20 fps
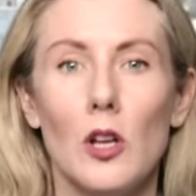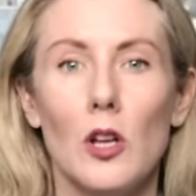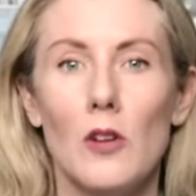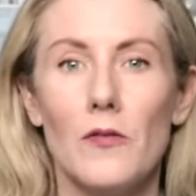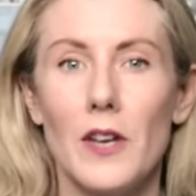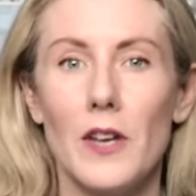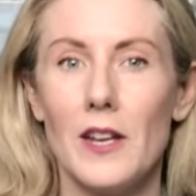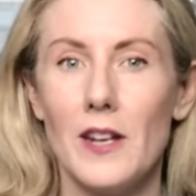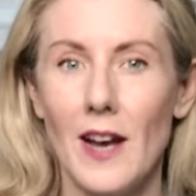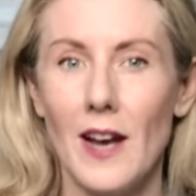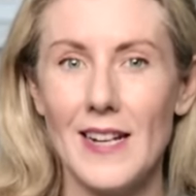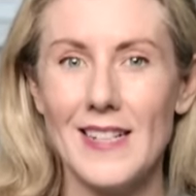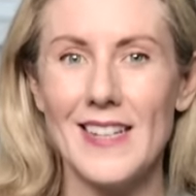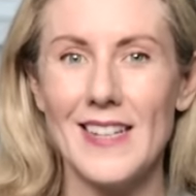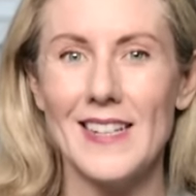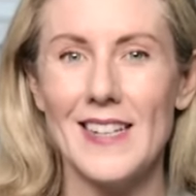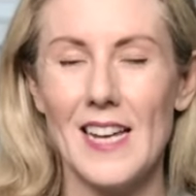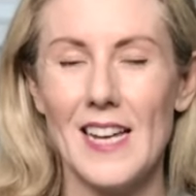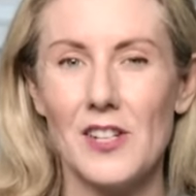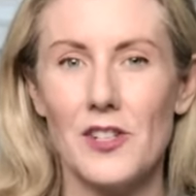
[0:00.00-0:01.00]
of a
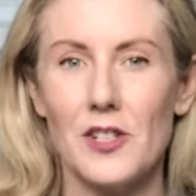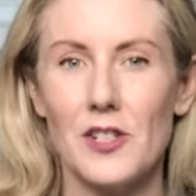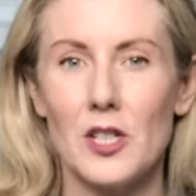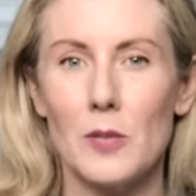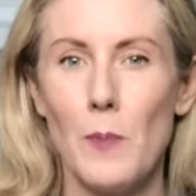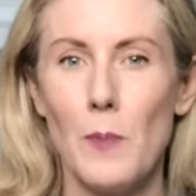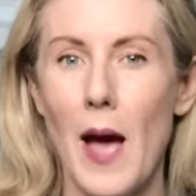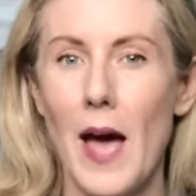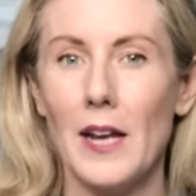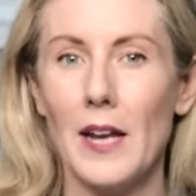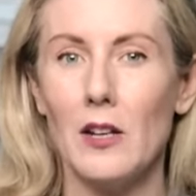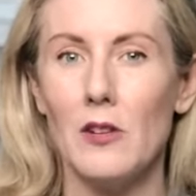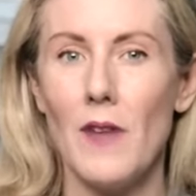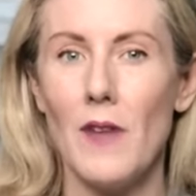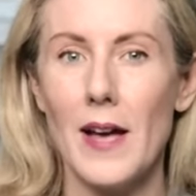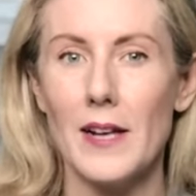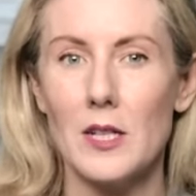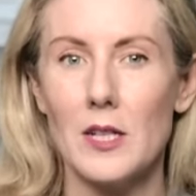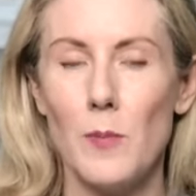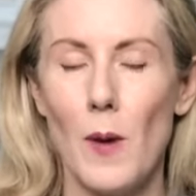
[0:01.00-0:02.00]
United Nations panel of
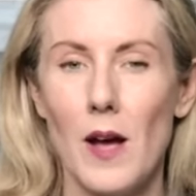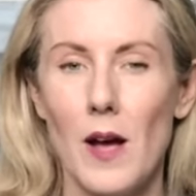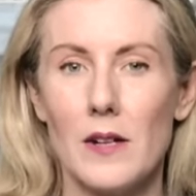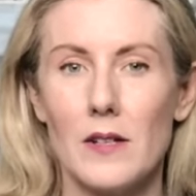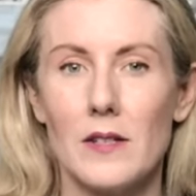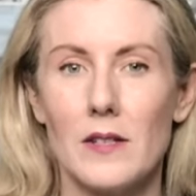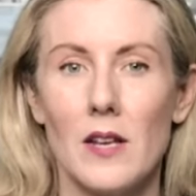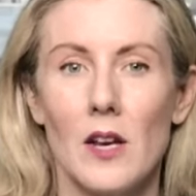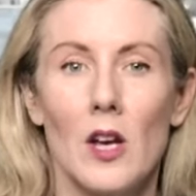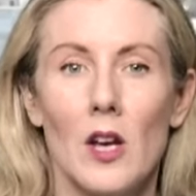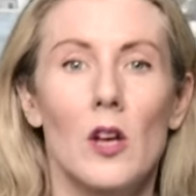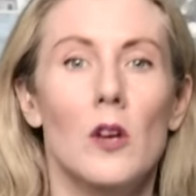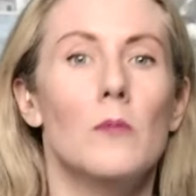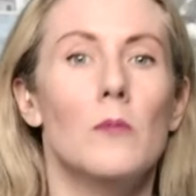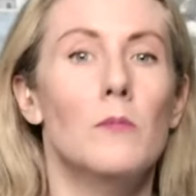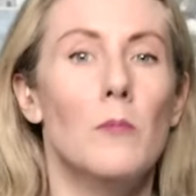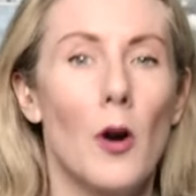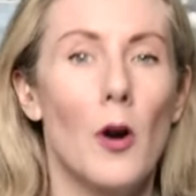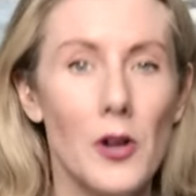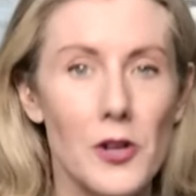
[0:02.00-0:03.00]
experts
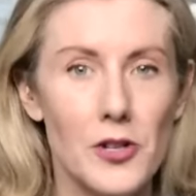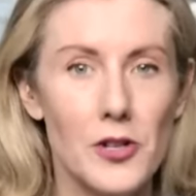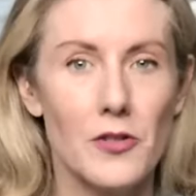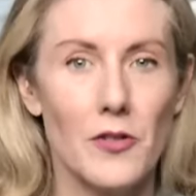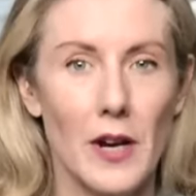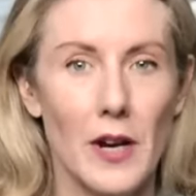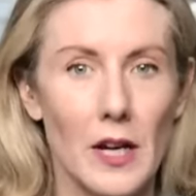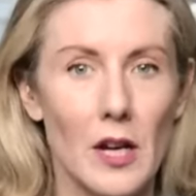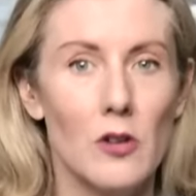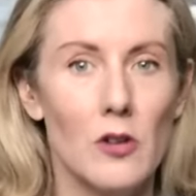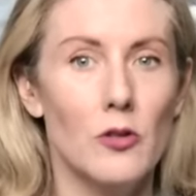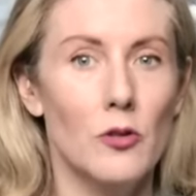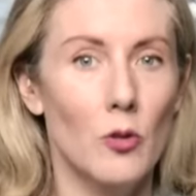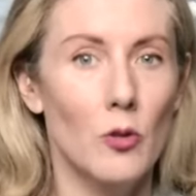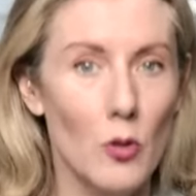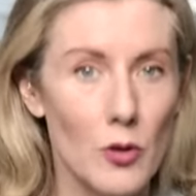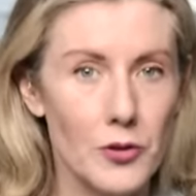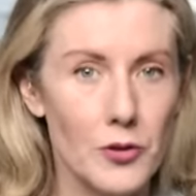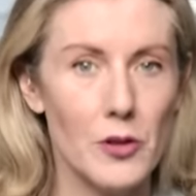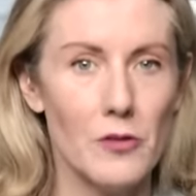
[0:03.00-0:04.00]
monitoring
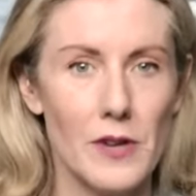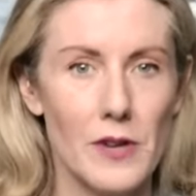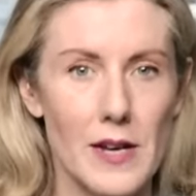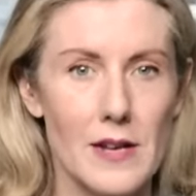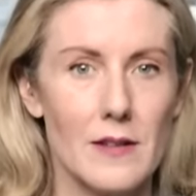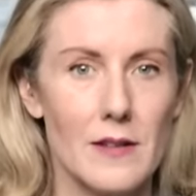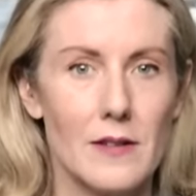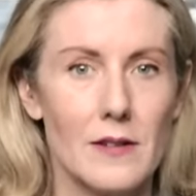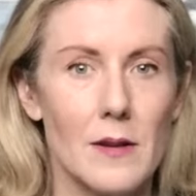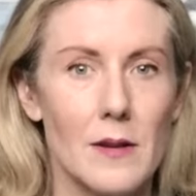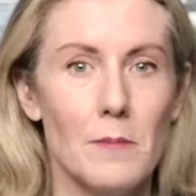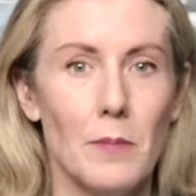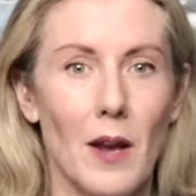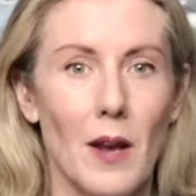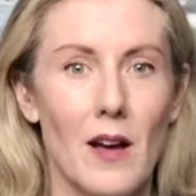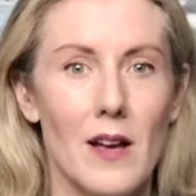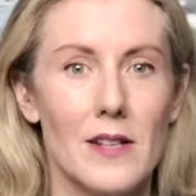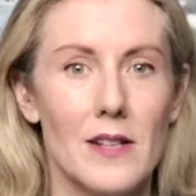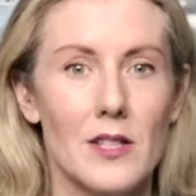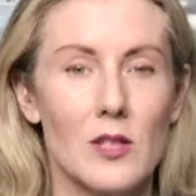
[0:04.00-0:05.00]
North Korea's
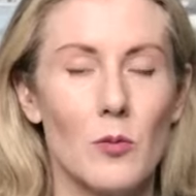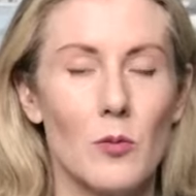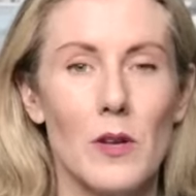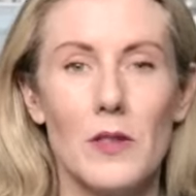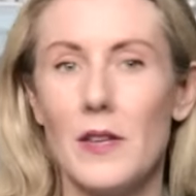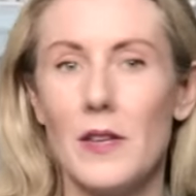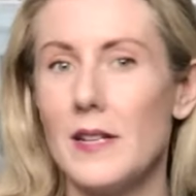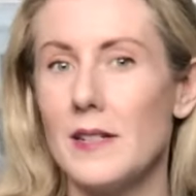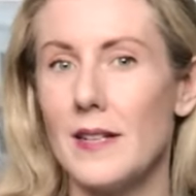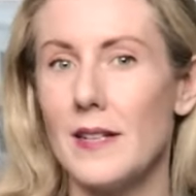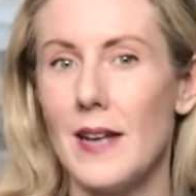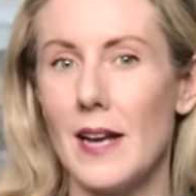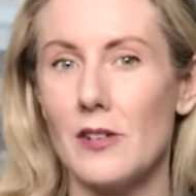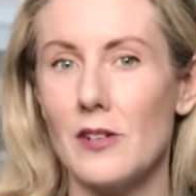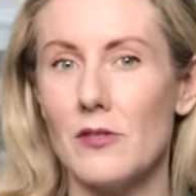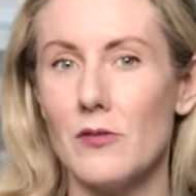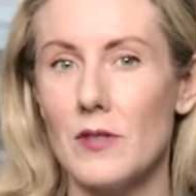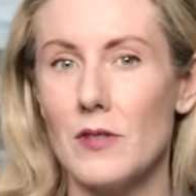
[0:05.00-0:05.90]
compliance with international